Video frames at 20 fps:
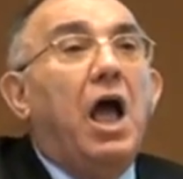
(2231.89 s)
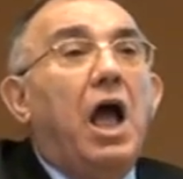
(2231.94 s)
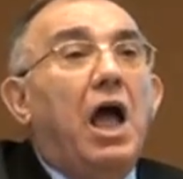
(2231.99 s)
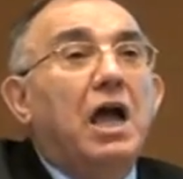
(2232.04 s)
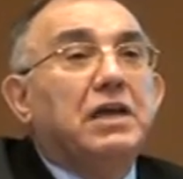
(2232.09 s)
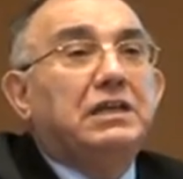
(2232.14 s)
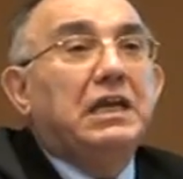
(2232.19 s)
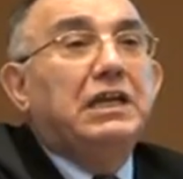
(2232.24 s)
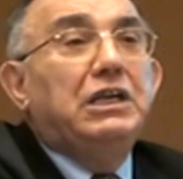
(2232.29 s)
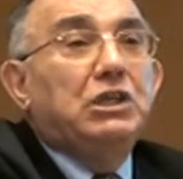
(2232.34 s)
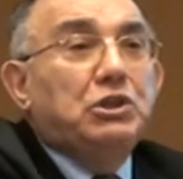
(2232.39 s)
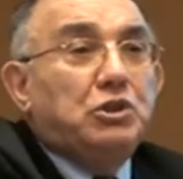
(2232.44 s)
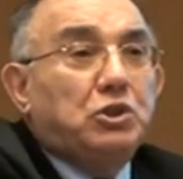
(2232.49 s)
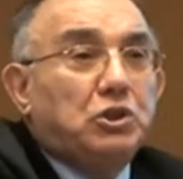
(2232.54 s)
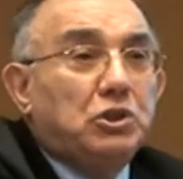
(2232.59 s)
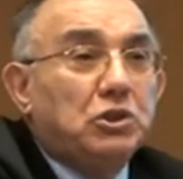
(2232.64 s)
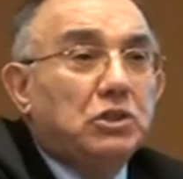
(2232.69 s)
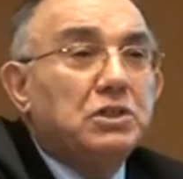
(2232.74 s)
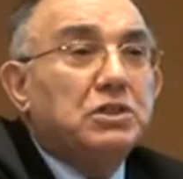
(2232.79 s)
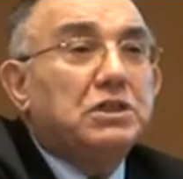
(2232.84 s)
as an
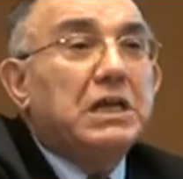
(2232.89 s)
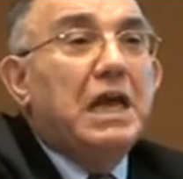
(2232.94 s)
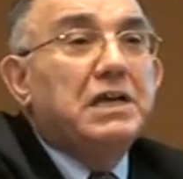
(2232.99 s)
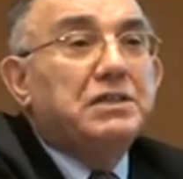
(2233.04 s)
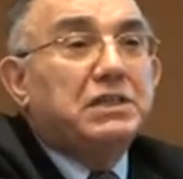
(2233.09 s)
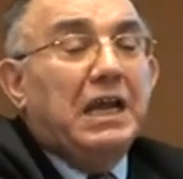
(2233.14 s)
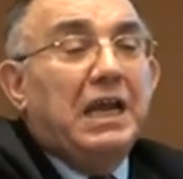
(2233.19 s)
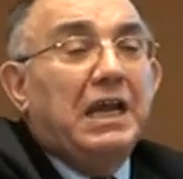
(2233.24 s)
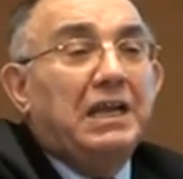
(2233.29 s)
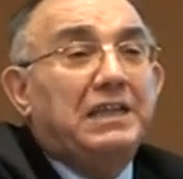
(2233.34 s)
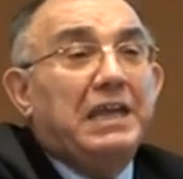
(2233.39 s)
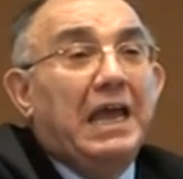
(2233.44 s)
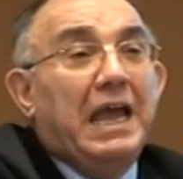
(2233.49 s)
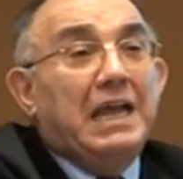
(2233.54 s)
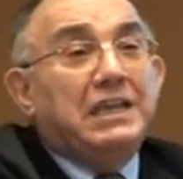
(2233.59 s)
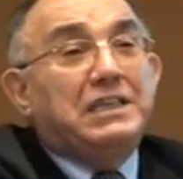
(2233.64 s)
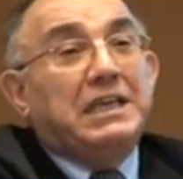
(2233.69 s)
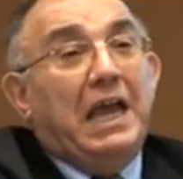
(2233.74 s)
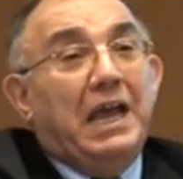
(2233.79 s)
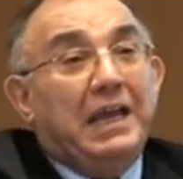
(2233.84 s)
insurance
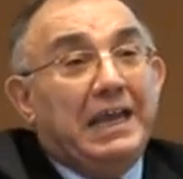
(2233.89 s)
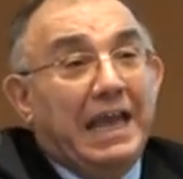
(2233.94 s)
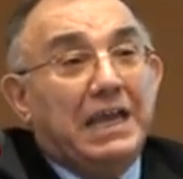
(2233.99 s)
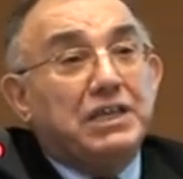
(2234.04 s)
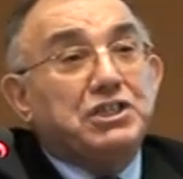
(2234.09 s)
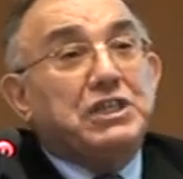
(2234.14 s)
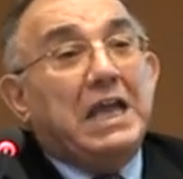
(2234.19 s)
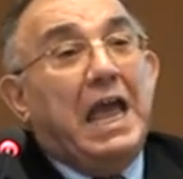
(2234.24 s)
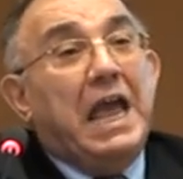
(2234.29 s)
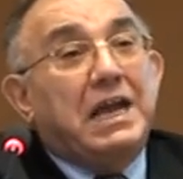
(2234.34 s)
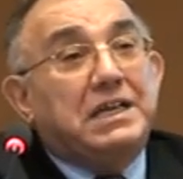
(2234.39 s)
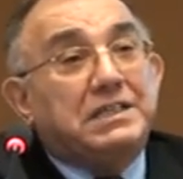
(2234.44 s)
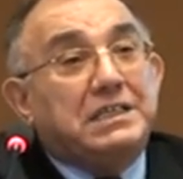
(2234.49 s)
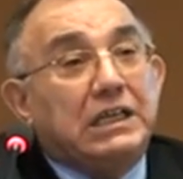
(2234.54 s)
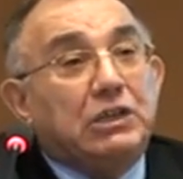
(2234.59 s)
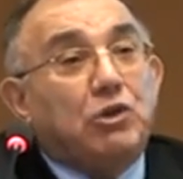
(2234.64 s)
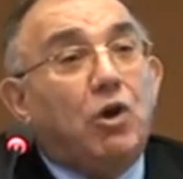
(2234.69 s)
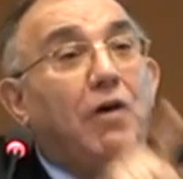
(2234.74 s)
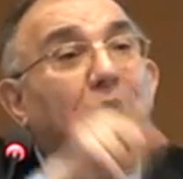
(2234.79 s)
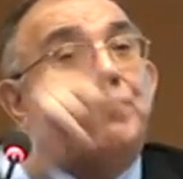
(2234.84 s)
against the
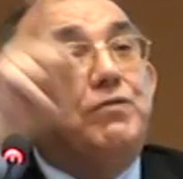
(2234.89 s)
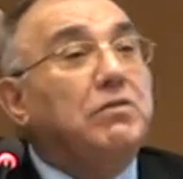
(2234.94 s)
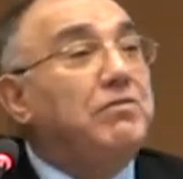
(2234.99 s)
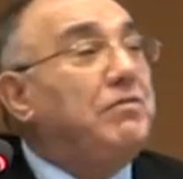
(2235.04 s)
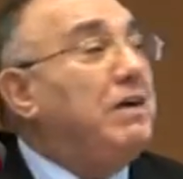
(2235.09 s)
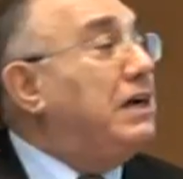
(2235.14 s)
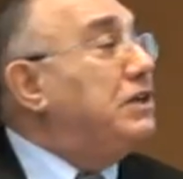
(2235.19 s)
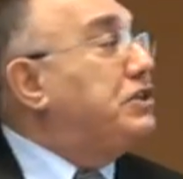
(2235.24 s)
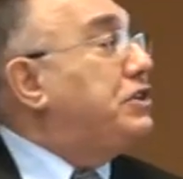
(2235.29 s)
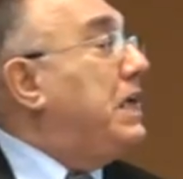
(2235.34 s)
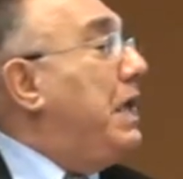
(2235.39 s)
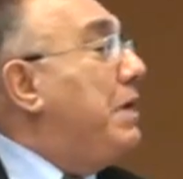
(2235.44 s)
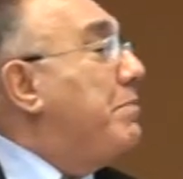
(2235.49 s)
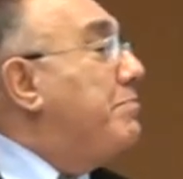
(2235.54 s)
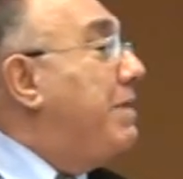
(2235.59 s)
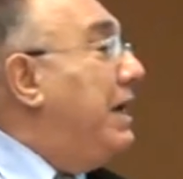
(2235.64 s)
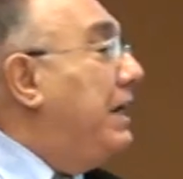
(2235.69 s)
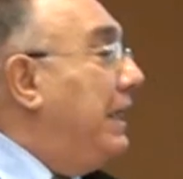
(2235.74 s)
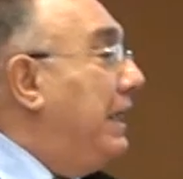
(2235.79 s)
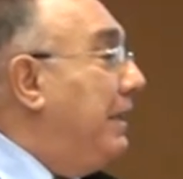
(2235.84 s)
exit of the very same
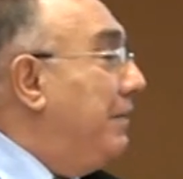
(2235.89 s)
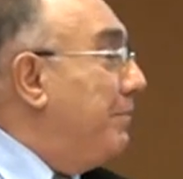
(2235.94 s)
money.